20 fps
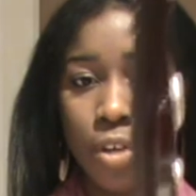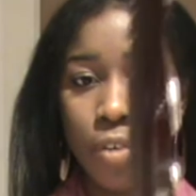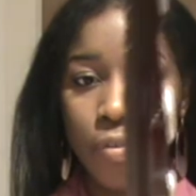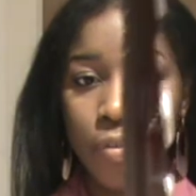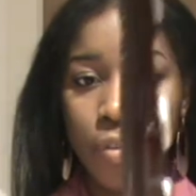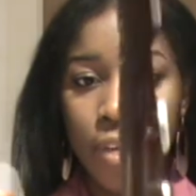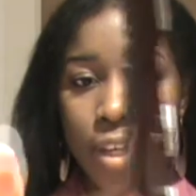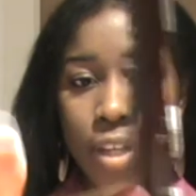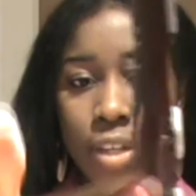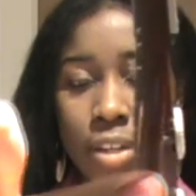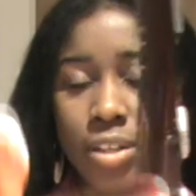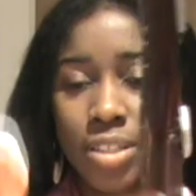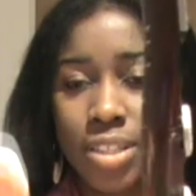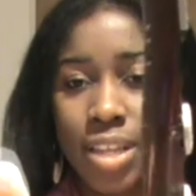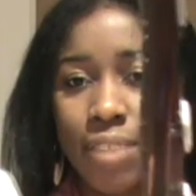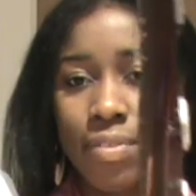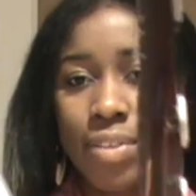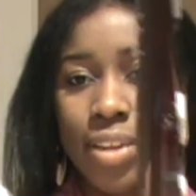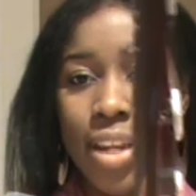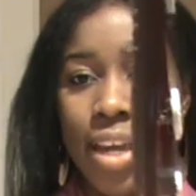off. It does
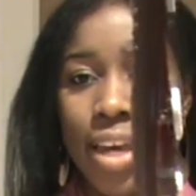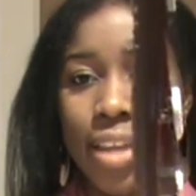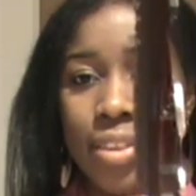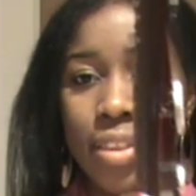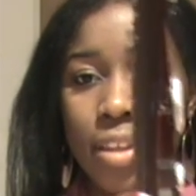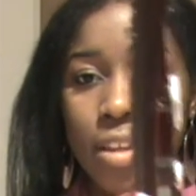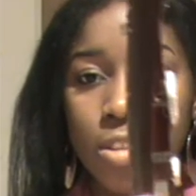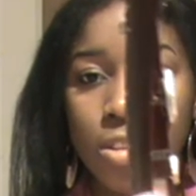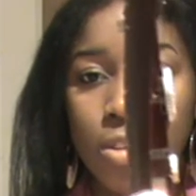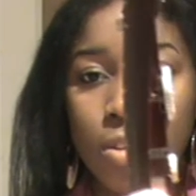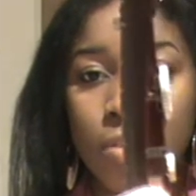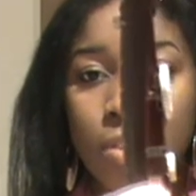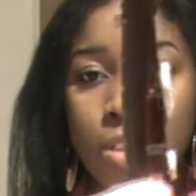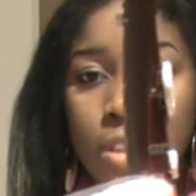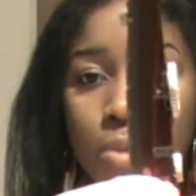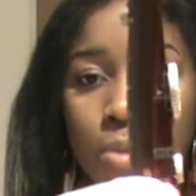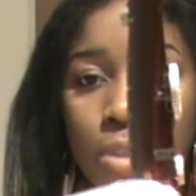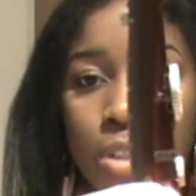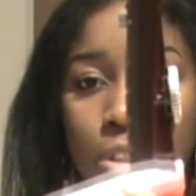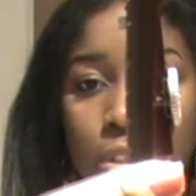have a light there, so if
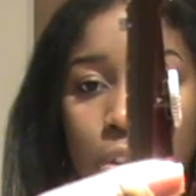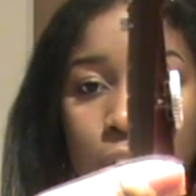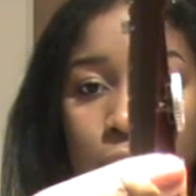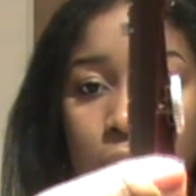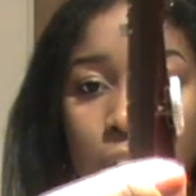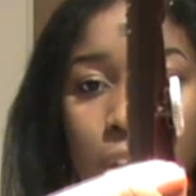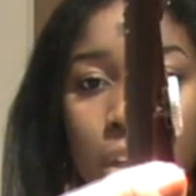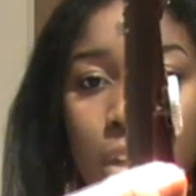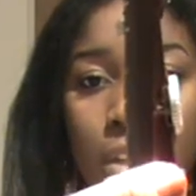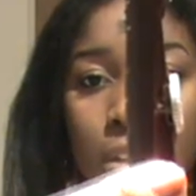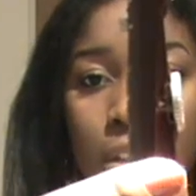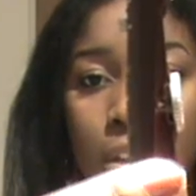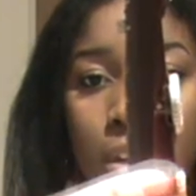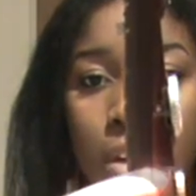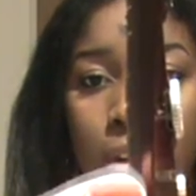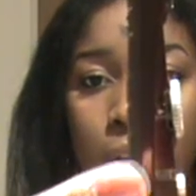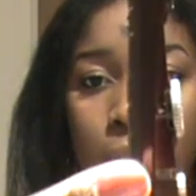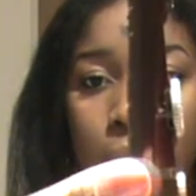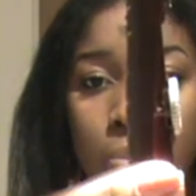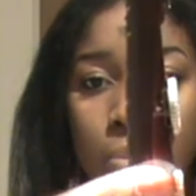it's switched on,
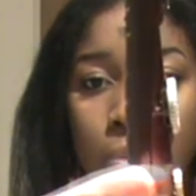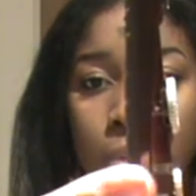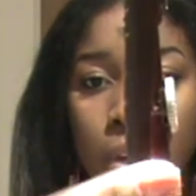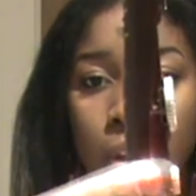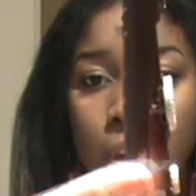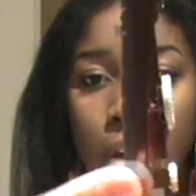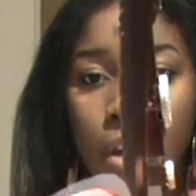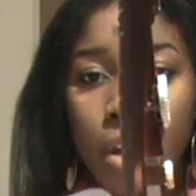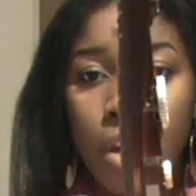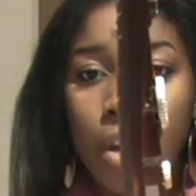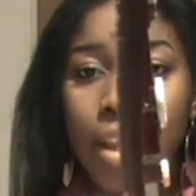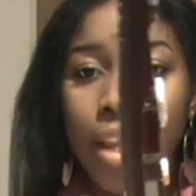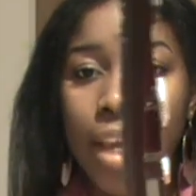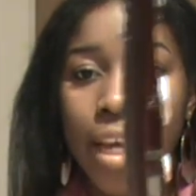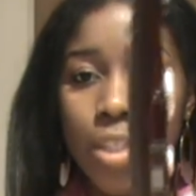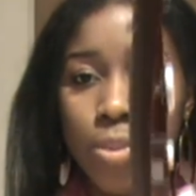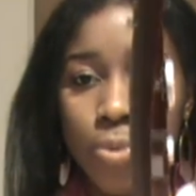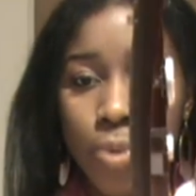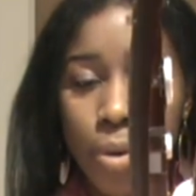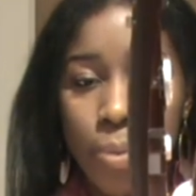the
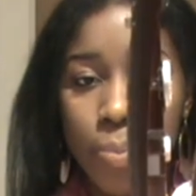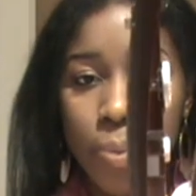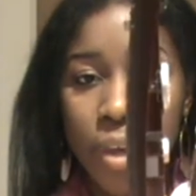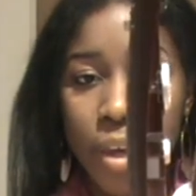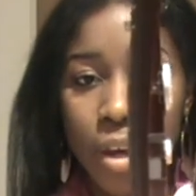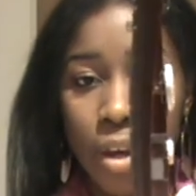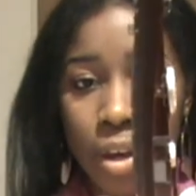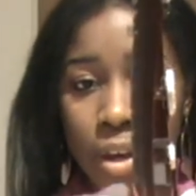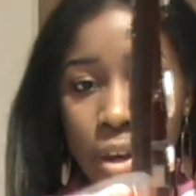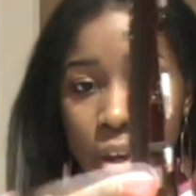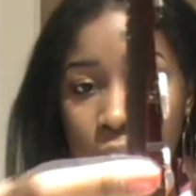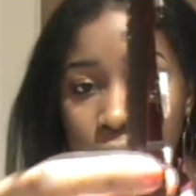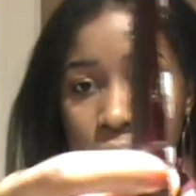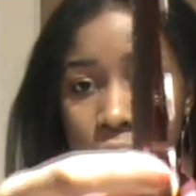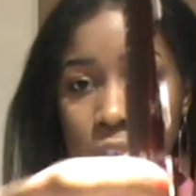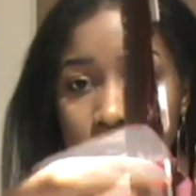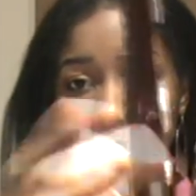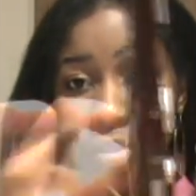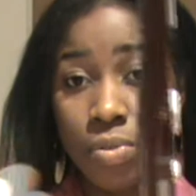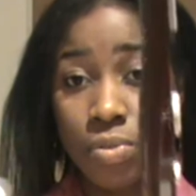light will appear, and
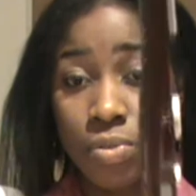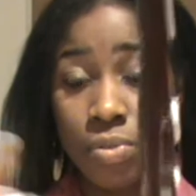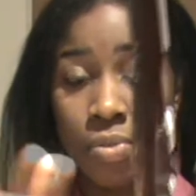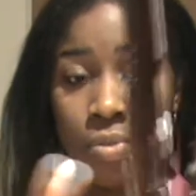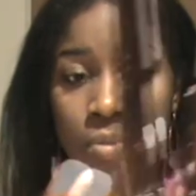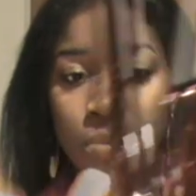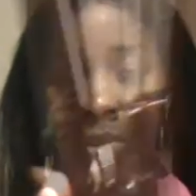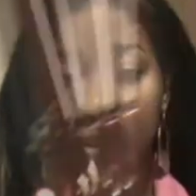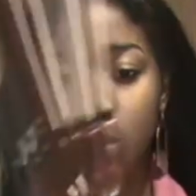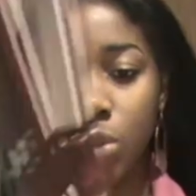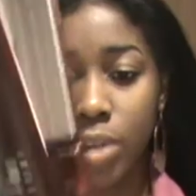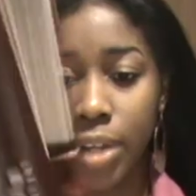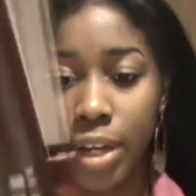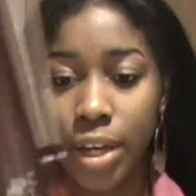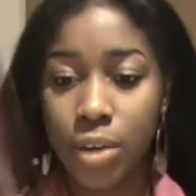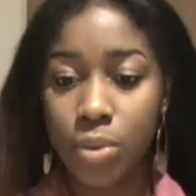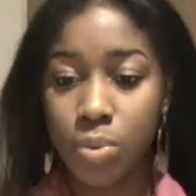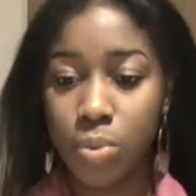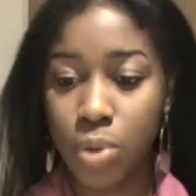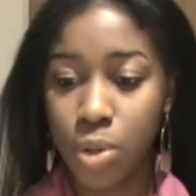if it's off, your
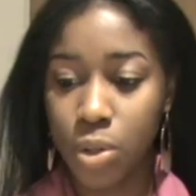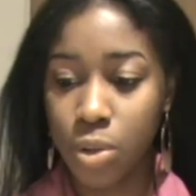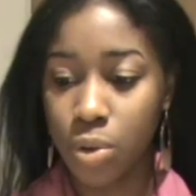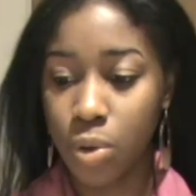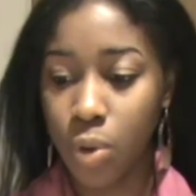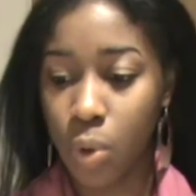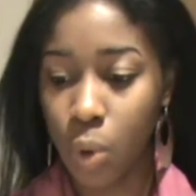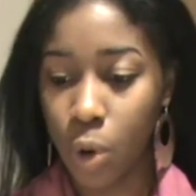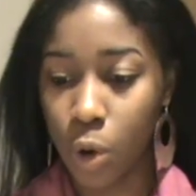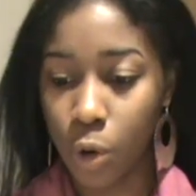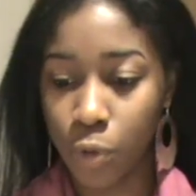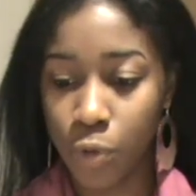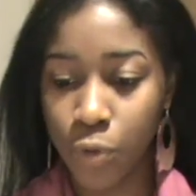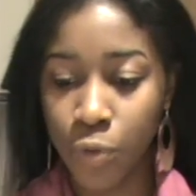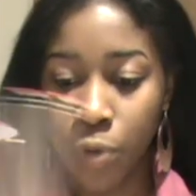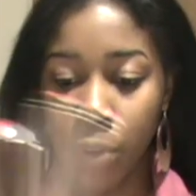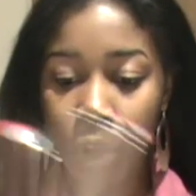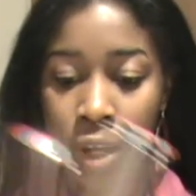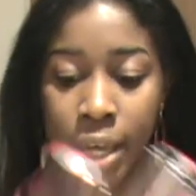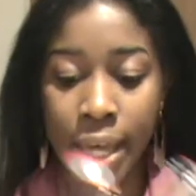light would go
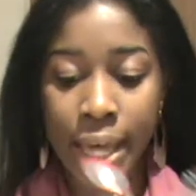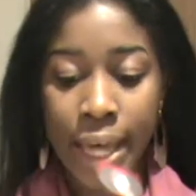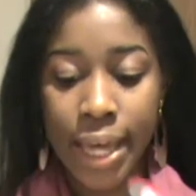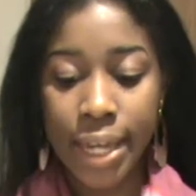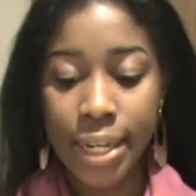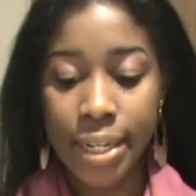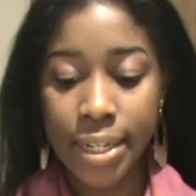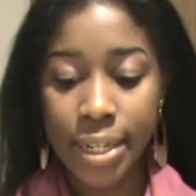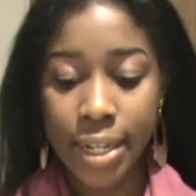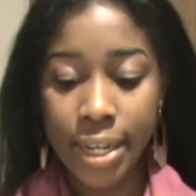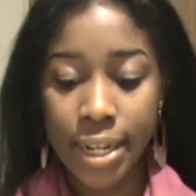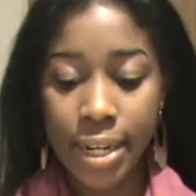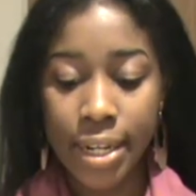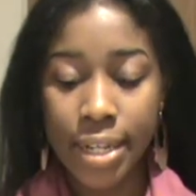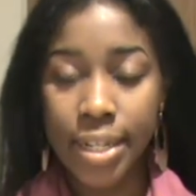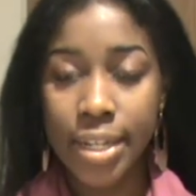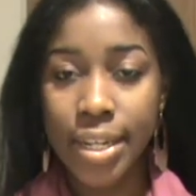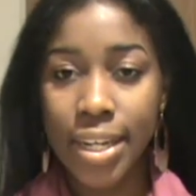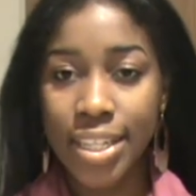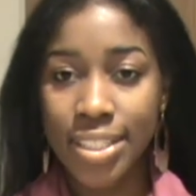off.
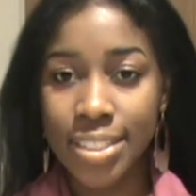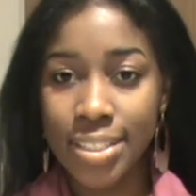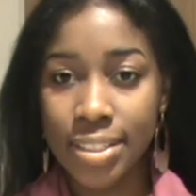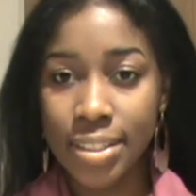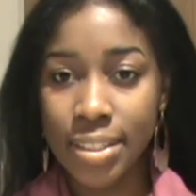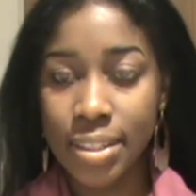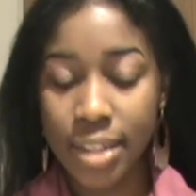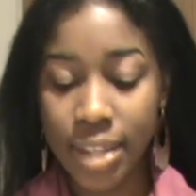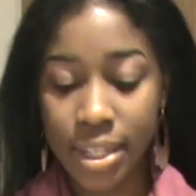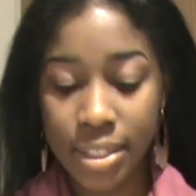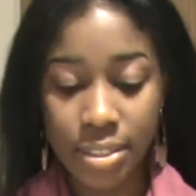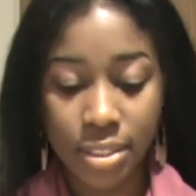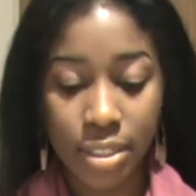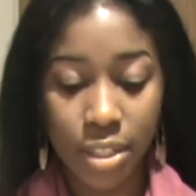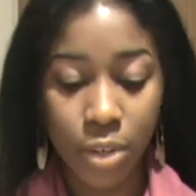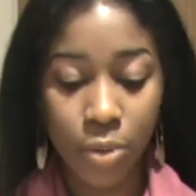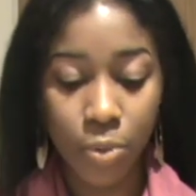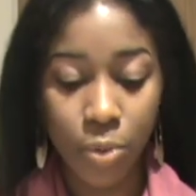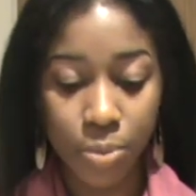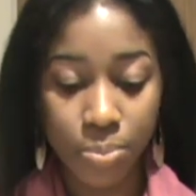Then next
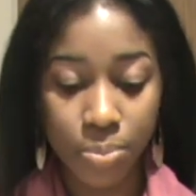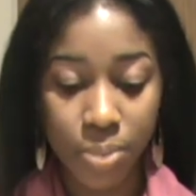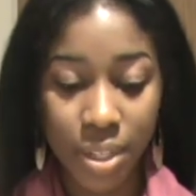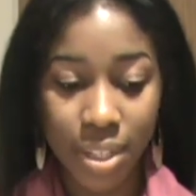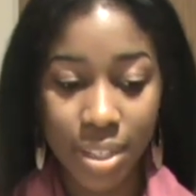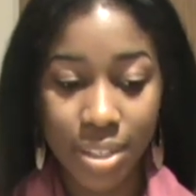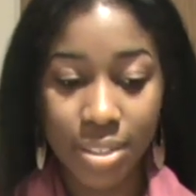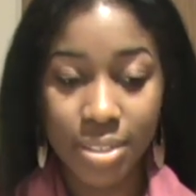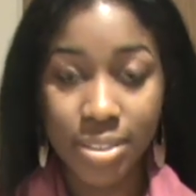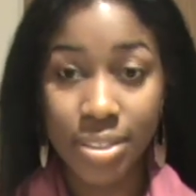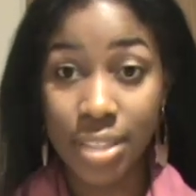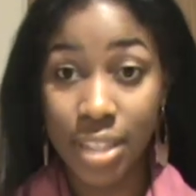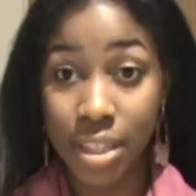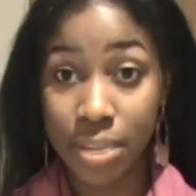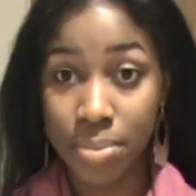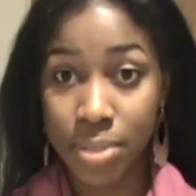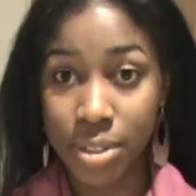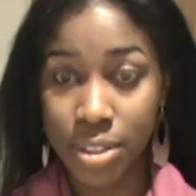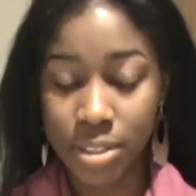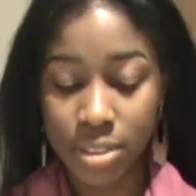thing would be the
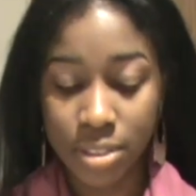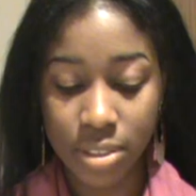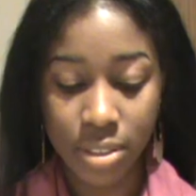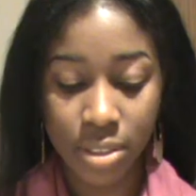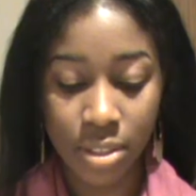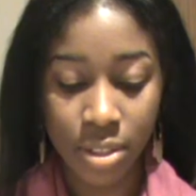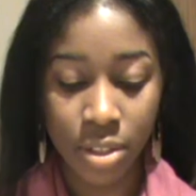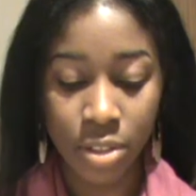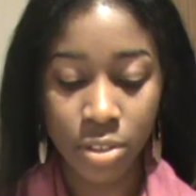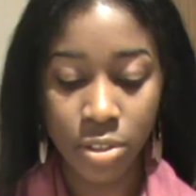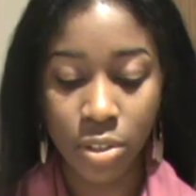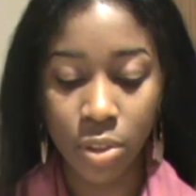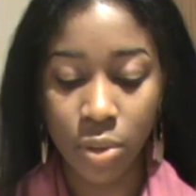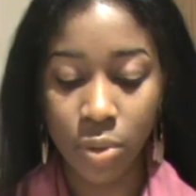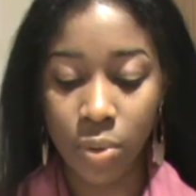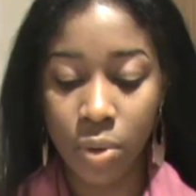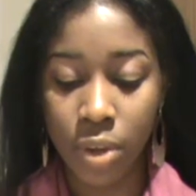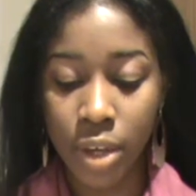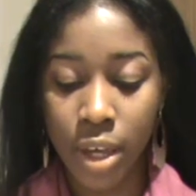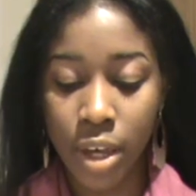steamers.
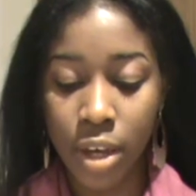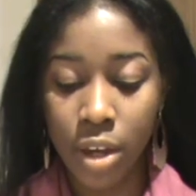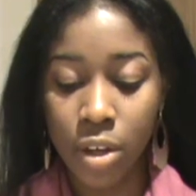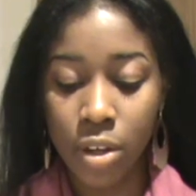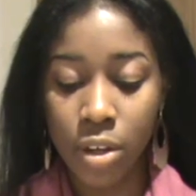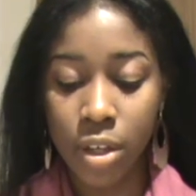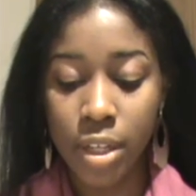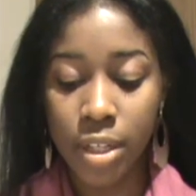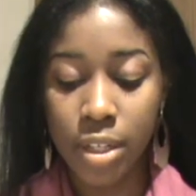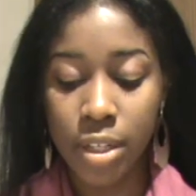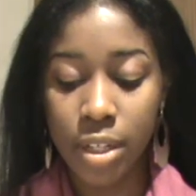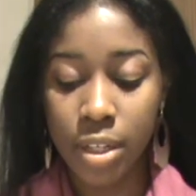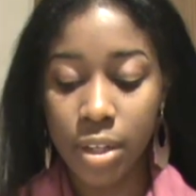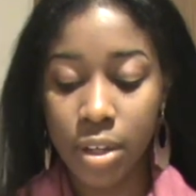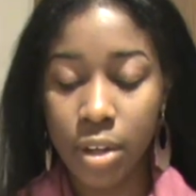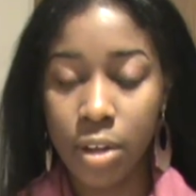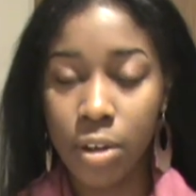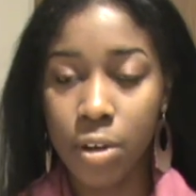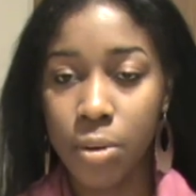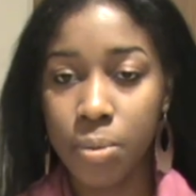So
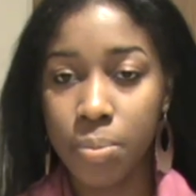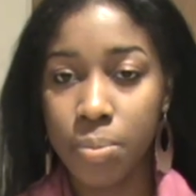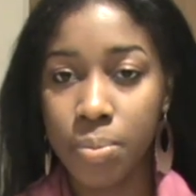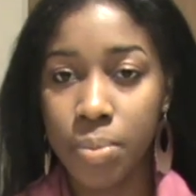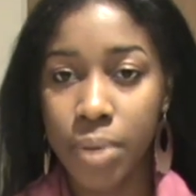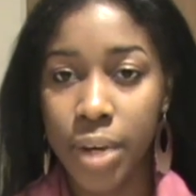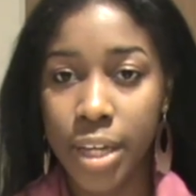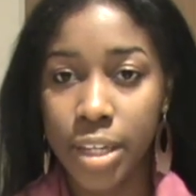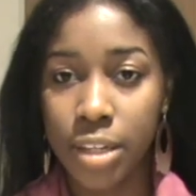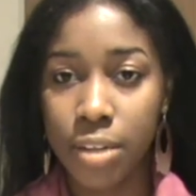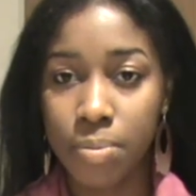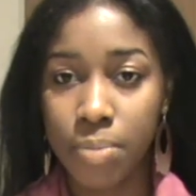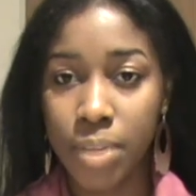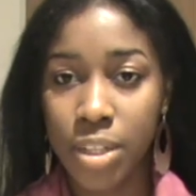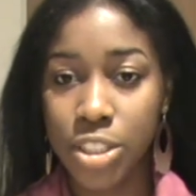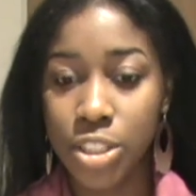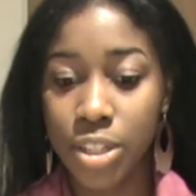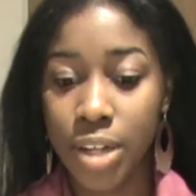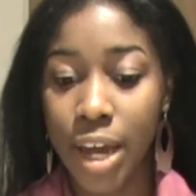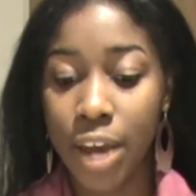I did
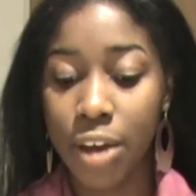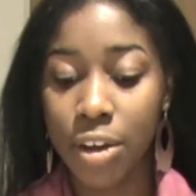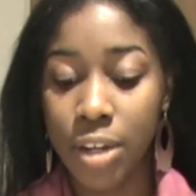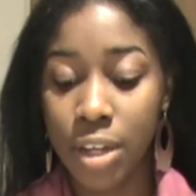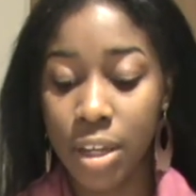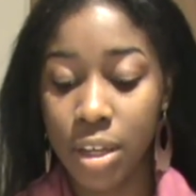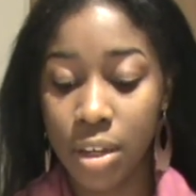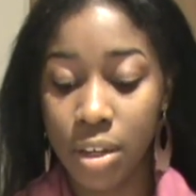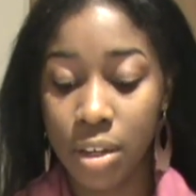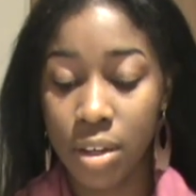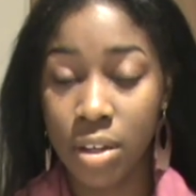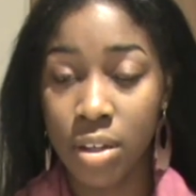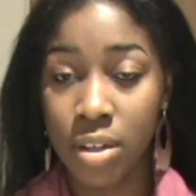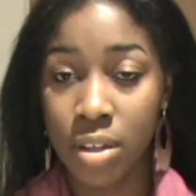mention ionic